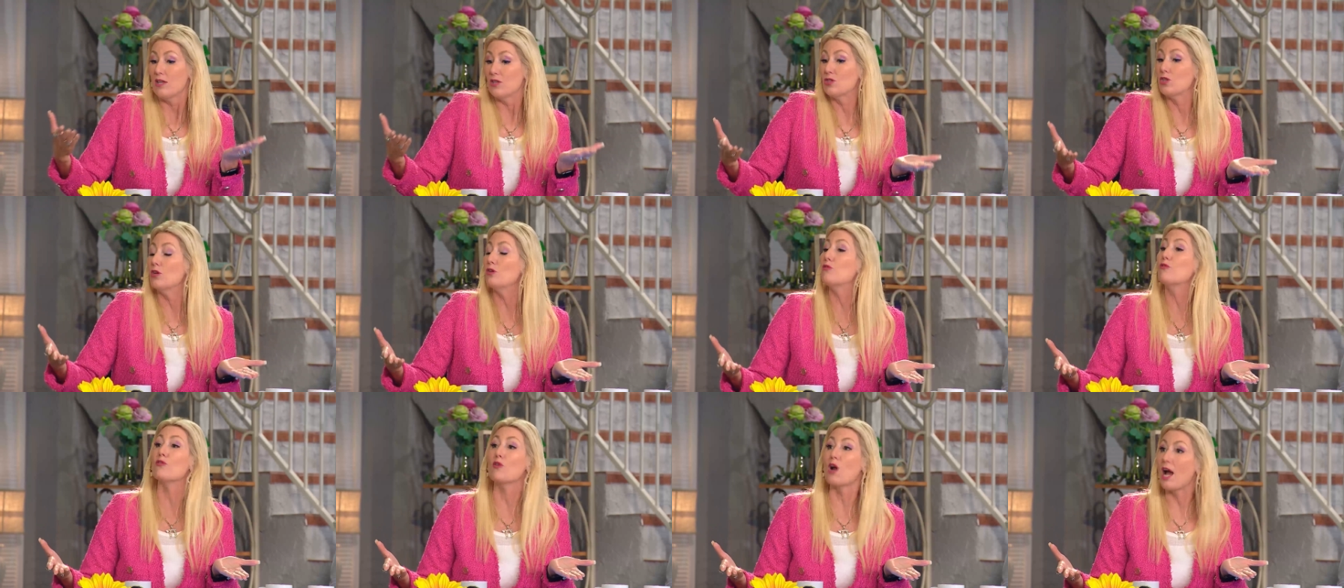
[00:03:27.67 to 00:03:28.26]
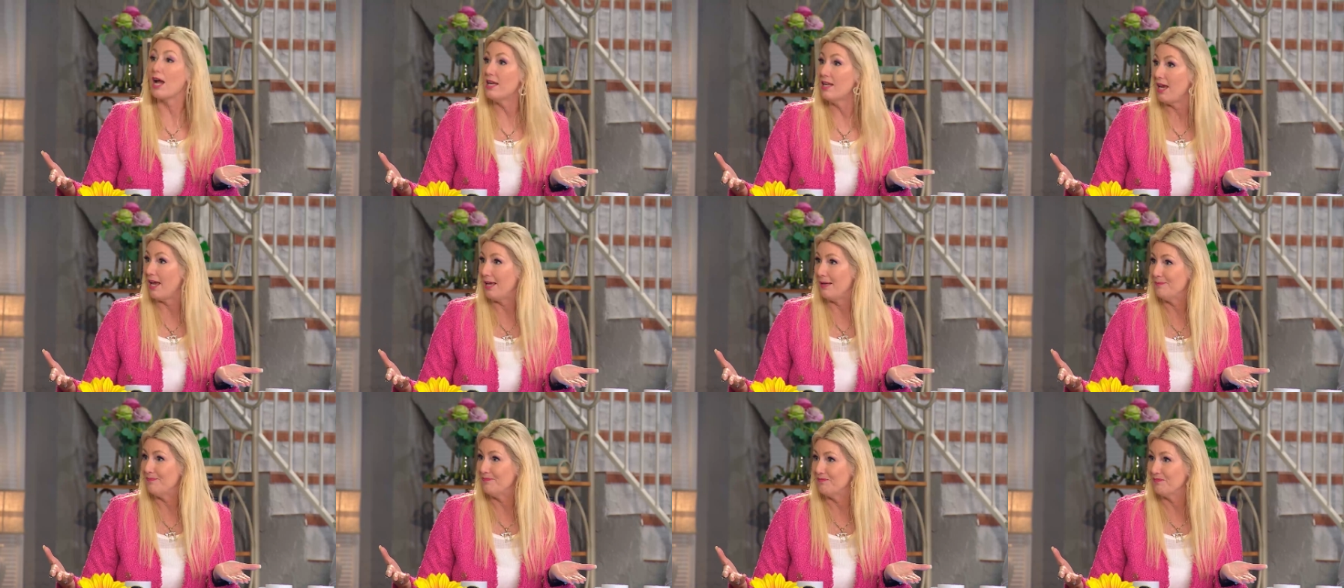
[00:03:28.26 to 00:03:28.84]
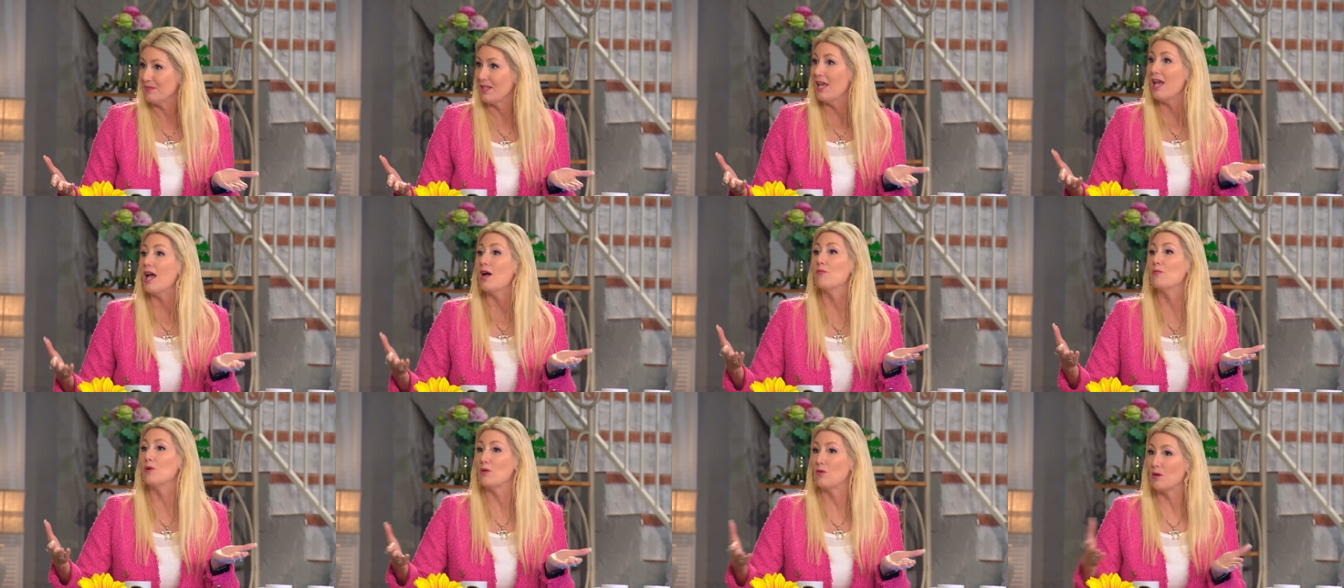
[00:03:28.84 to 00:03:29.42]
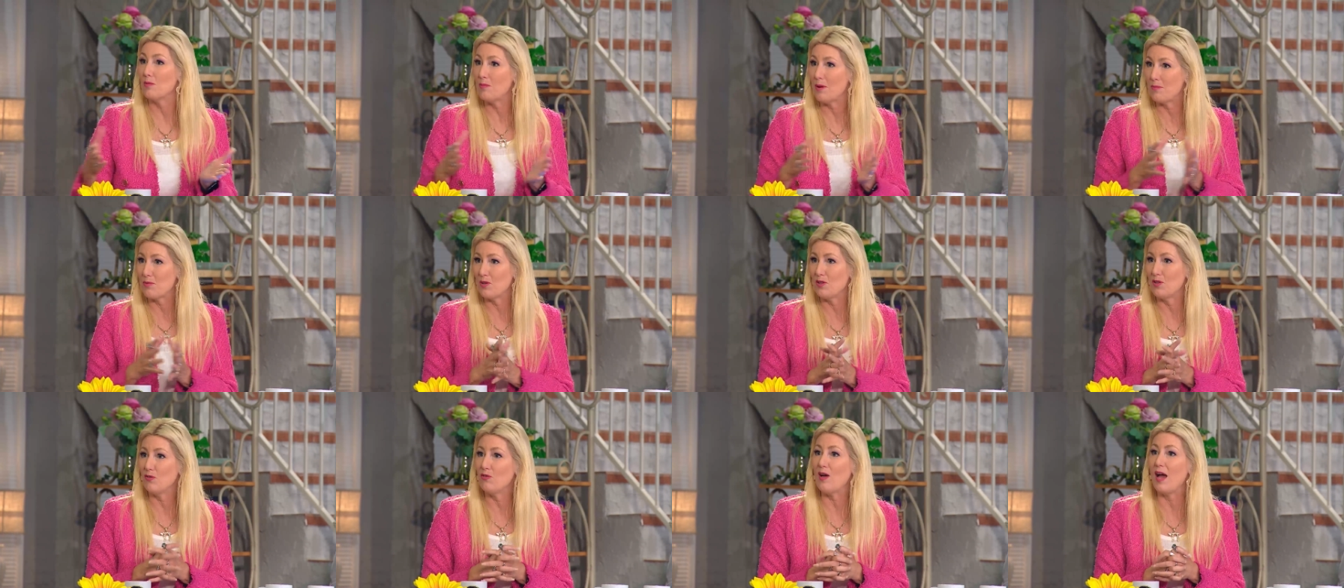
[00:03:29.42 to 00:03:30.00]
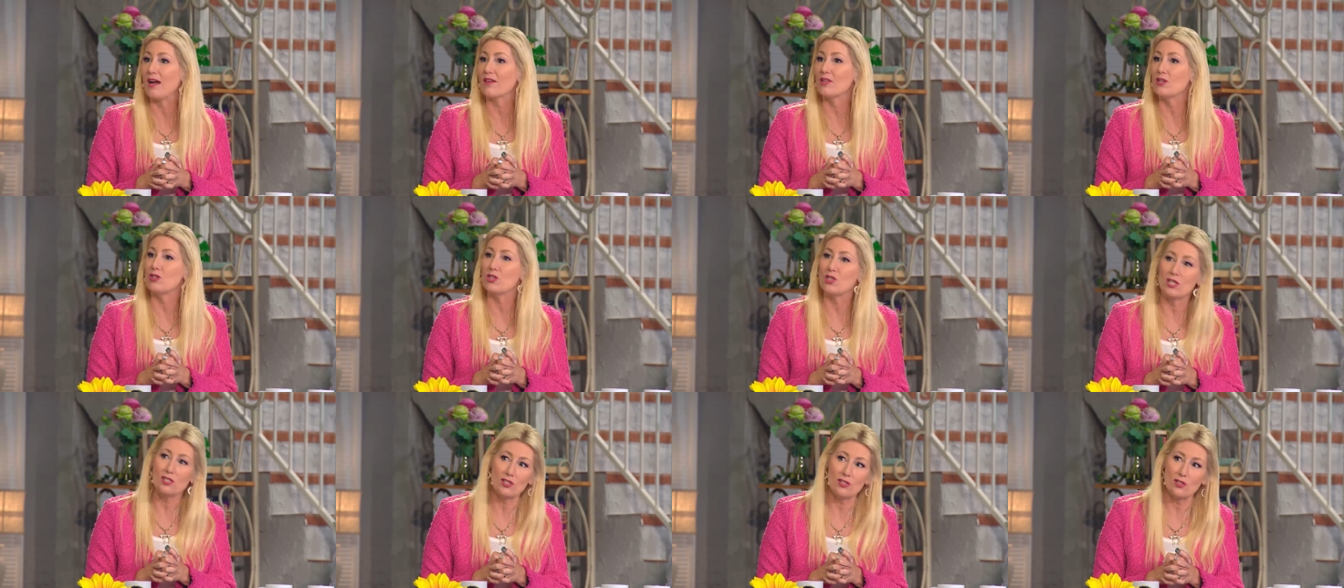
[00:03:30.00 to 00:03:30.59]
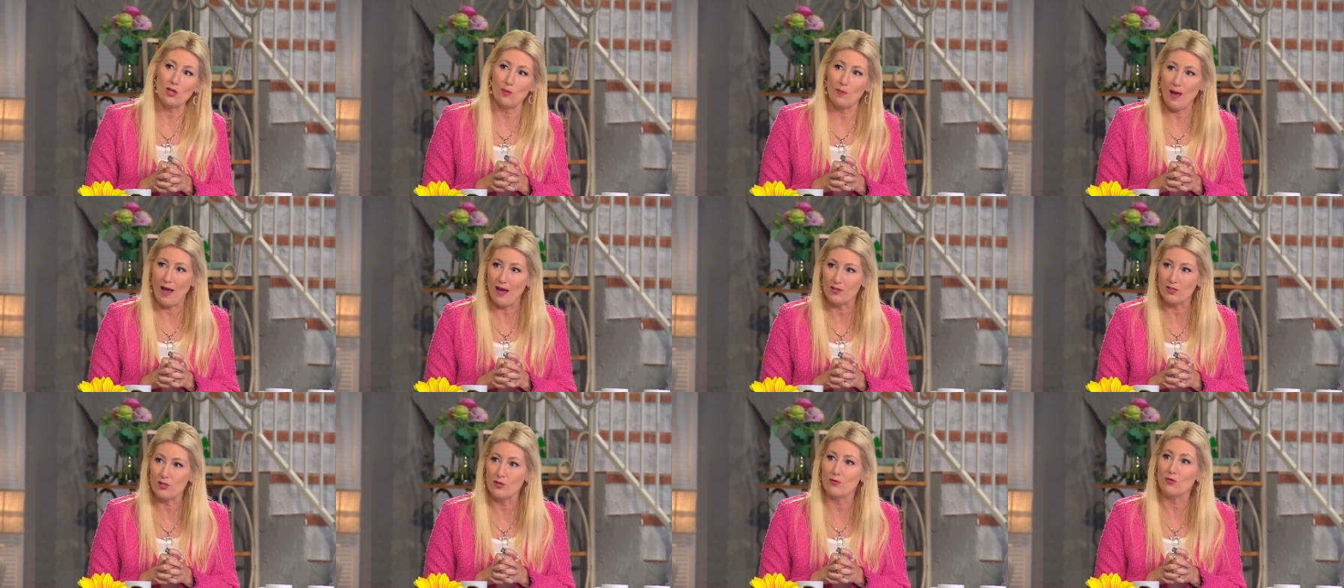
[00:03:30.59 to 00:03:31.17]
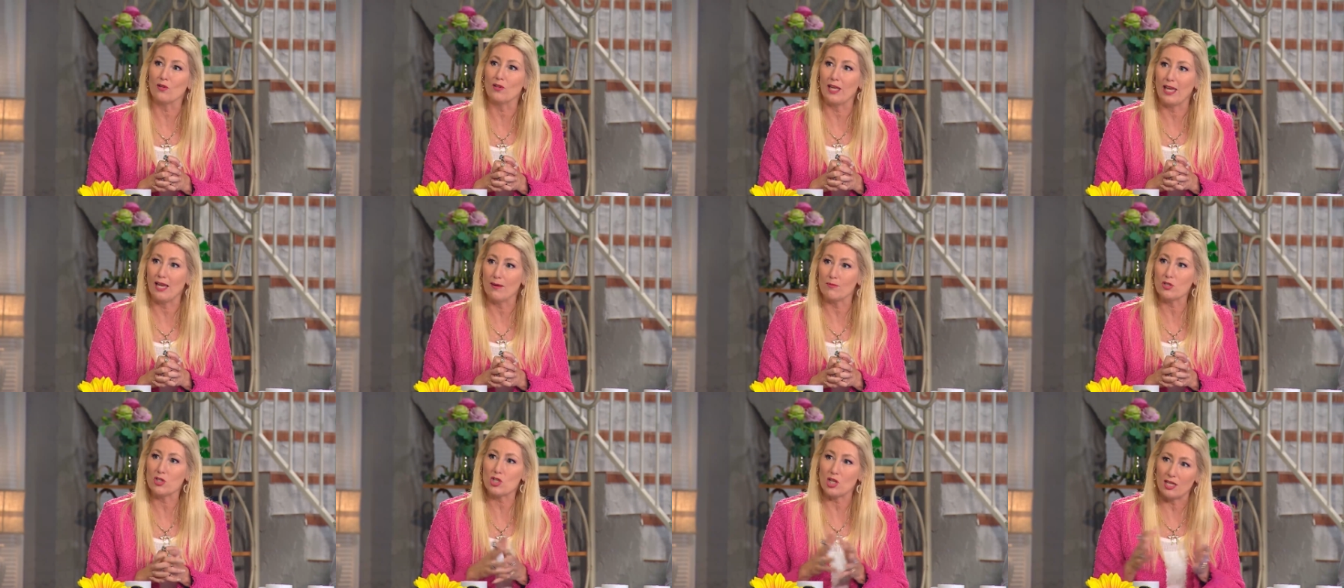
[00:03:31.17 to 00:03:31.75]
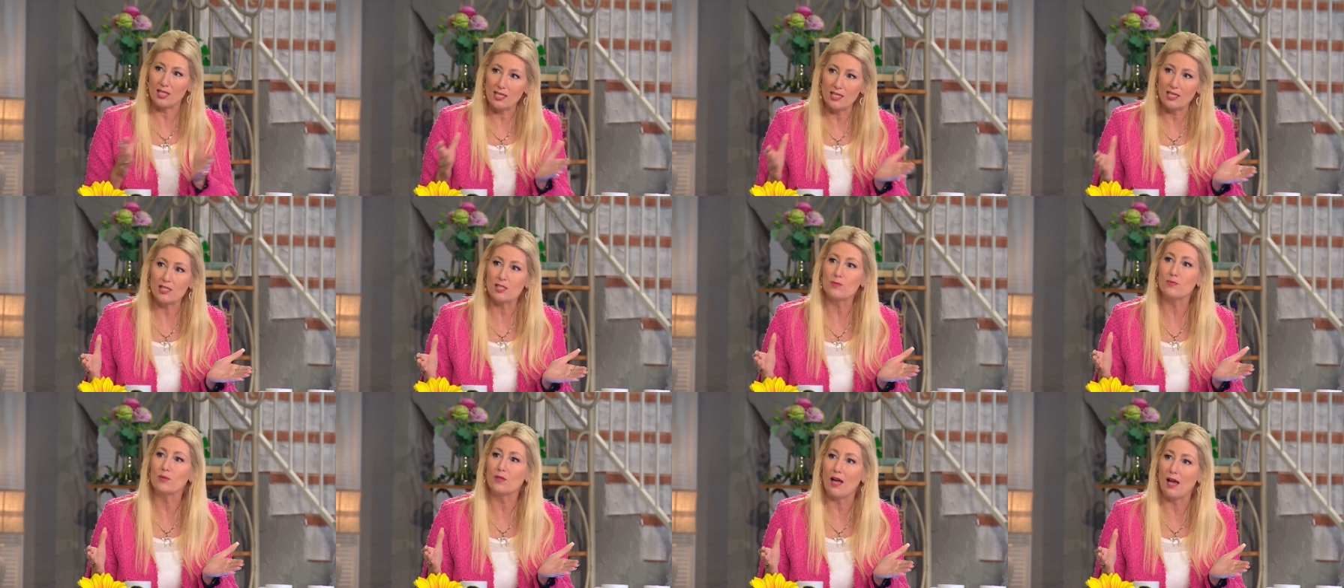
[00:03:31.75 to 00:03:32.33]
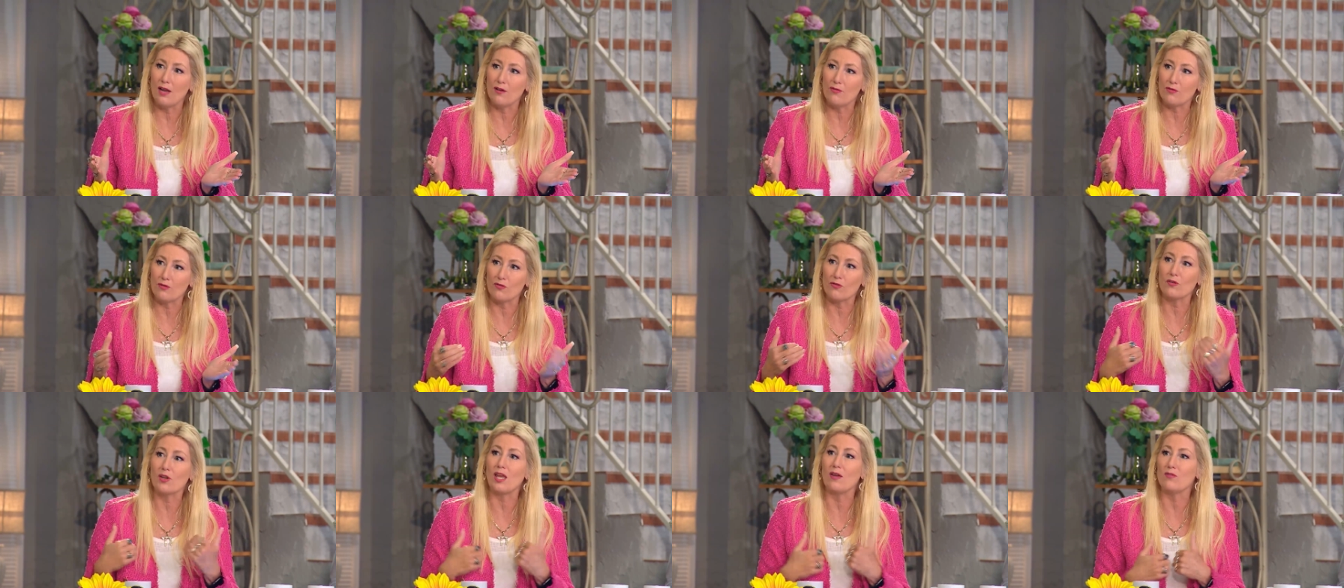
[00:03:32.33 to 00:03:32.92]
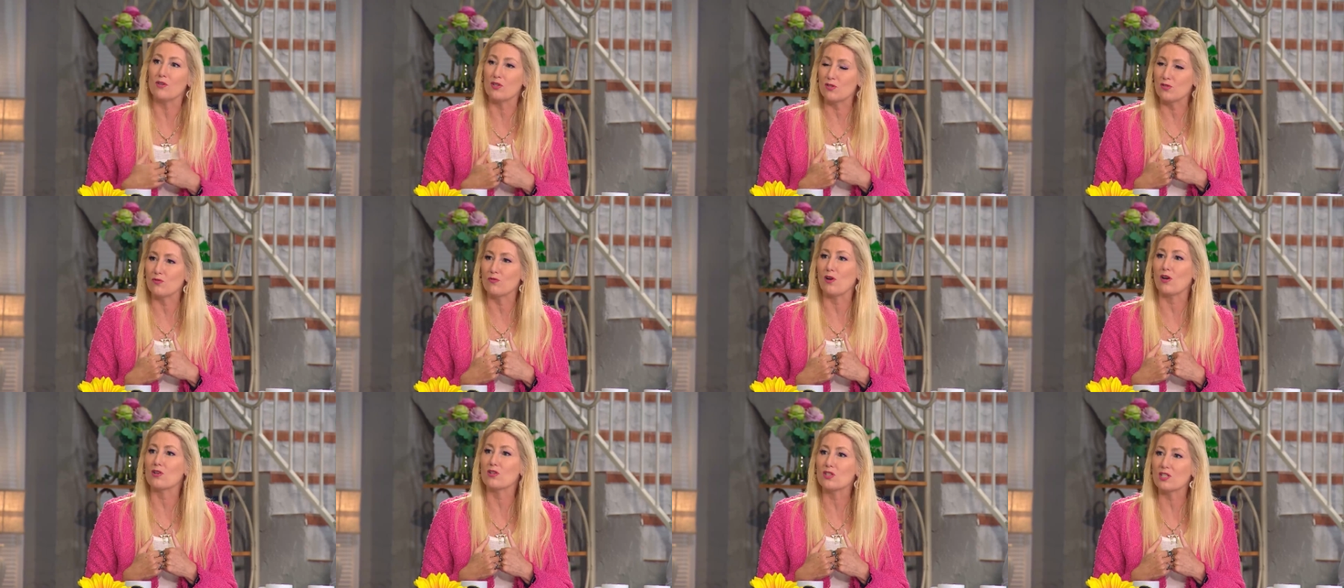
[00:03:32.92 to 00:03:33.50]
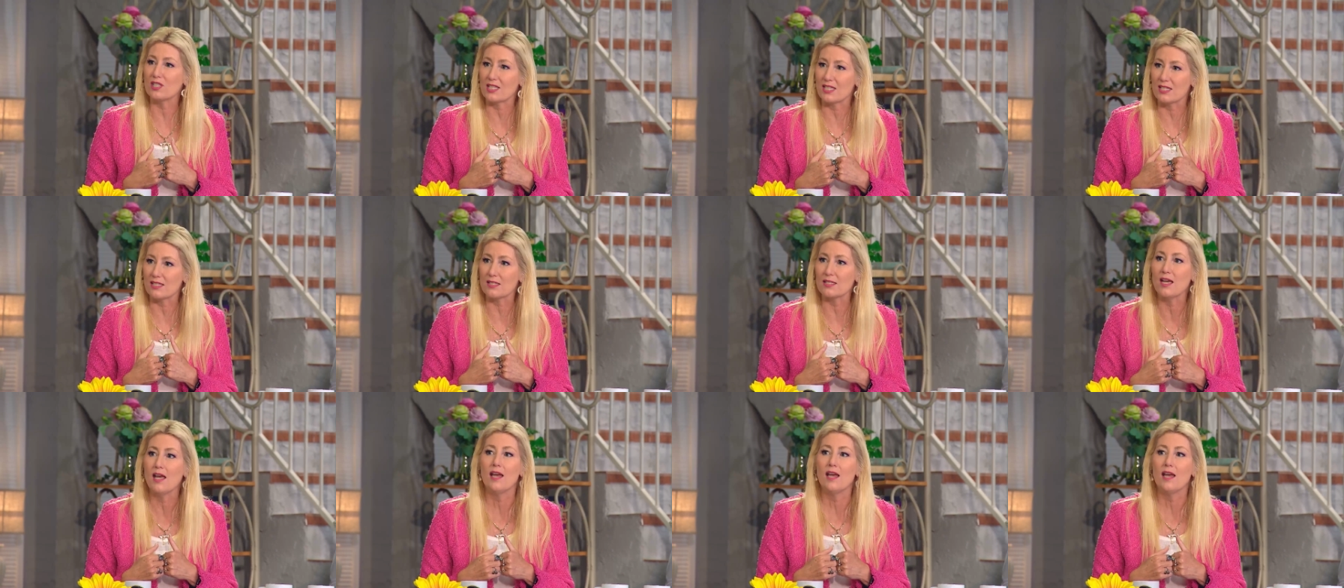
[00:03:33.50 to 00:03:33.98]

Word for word: it's Good Friday, and we remember the fact that Jesus, our Passover lamb, shed his blood for forgiveness of our sins,